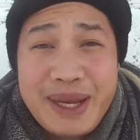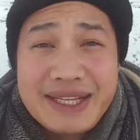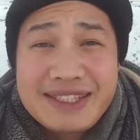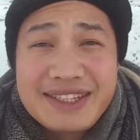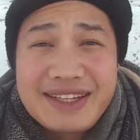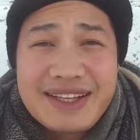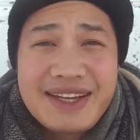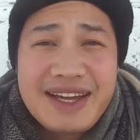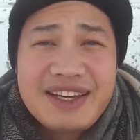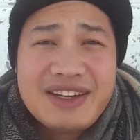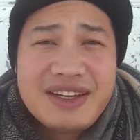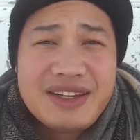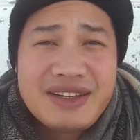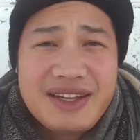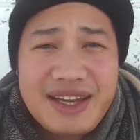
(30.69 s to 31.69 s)
Basically, I
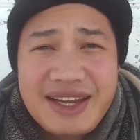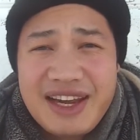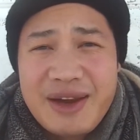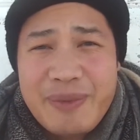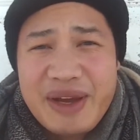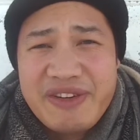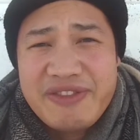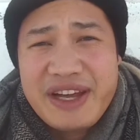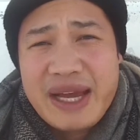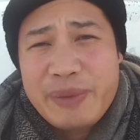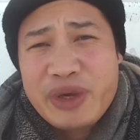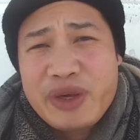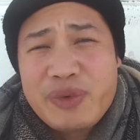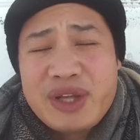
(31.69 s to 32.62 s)
couldn't take care of my family.